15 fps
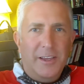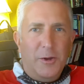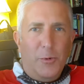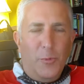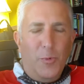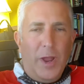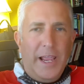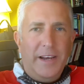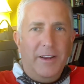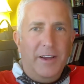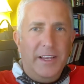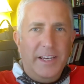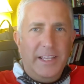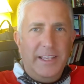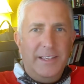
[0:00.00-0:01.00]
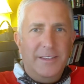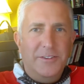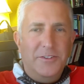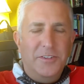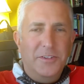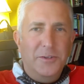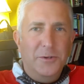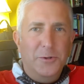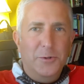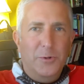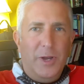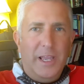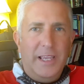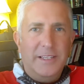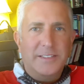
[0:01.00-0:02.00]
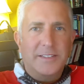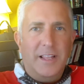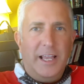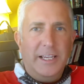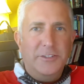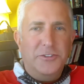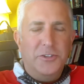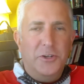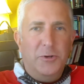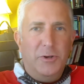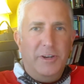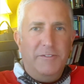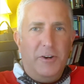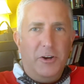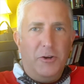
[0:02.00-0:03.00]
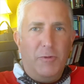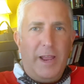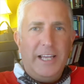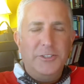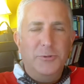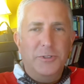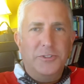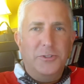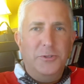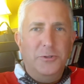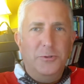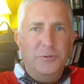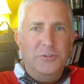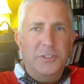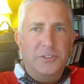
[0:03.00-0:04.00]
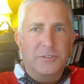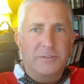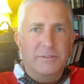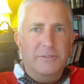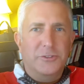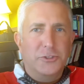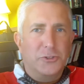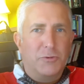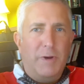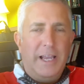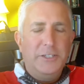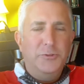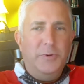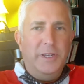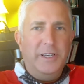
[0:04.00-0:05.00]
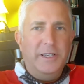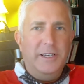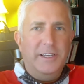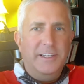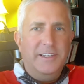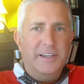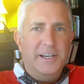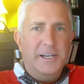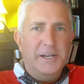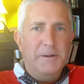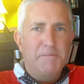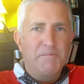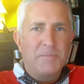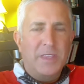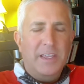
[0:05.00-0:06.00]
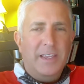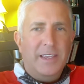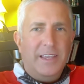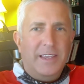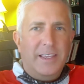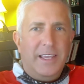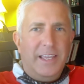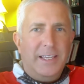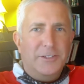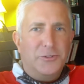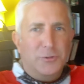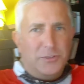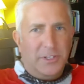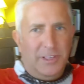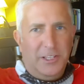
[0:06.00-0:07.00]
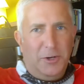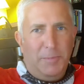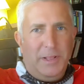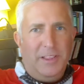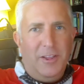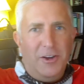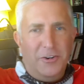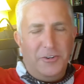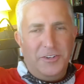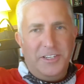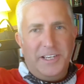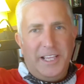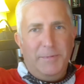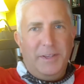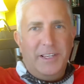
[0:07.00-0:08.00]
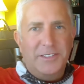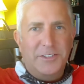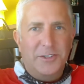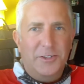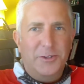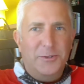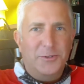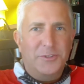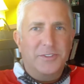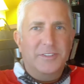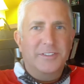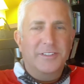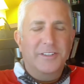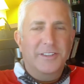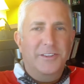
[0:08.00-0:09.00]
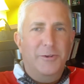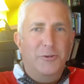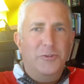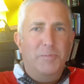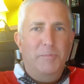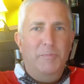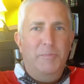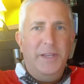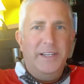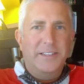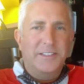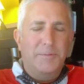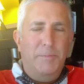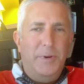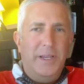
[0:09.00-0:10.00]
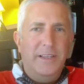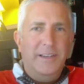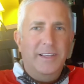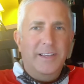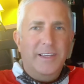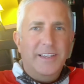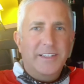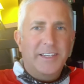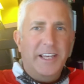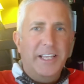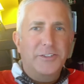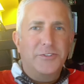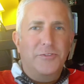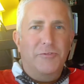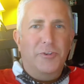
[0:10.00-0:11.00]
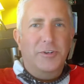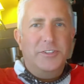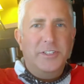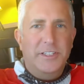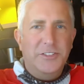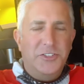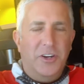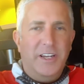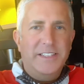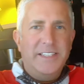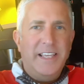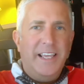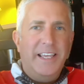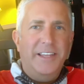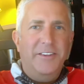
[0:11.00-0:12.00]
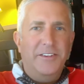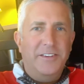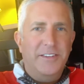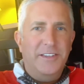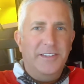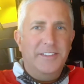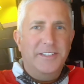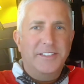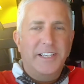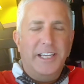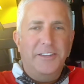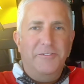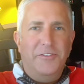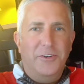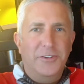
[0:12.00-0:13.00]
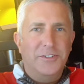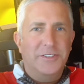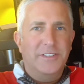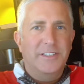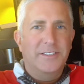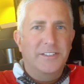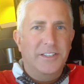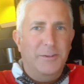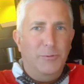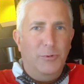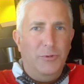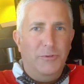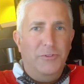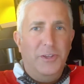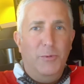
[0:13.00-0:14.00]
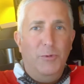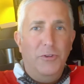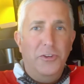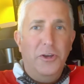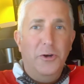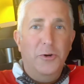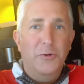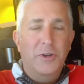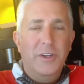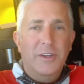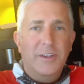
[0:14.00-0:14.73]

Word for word: right on into a slideshow of our graduates who just just graduated. Um, and so it's a little bit longer today because of those those bits. But today's verse in John ten, the, the second verse, is that we'll that we'll know